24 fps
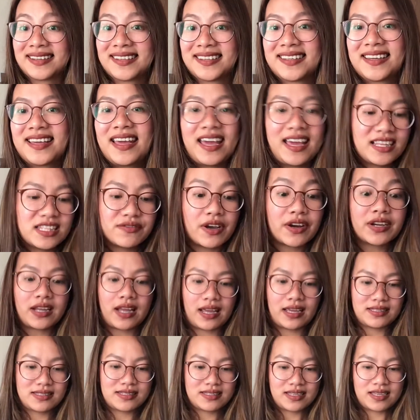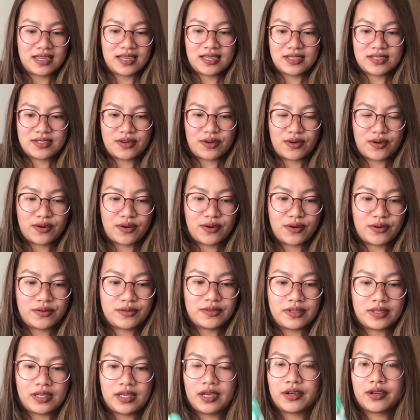It's very nice. So
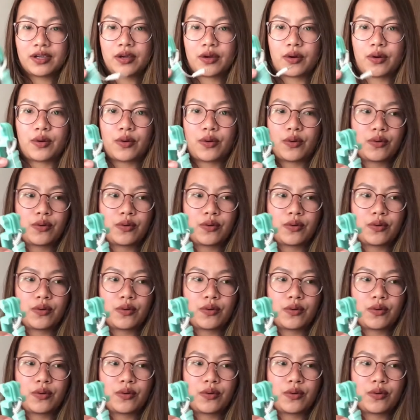here we go.